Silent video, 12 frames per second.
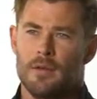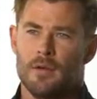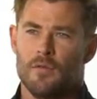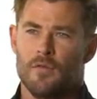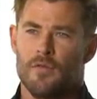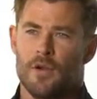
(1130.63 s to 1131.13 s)

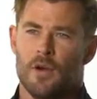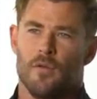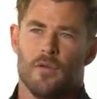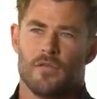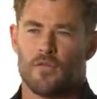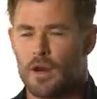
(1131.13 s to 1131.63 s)
very
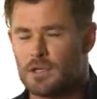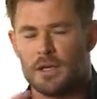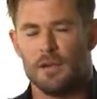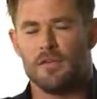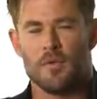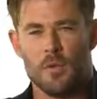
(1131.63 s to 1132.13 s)

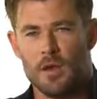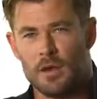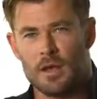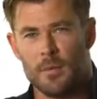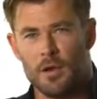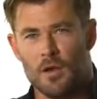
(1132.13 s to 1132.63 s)
refreshing for me
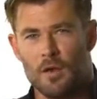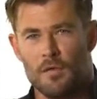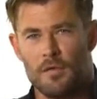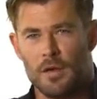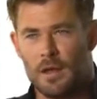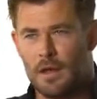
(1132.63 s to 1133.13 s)
coming
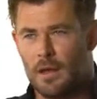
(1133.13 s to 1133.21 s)
off,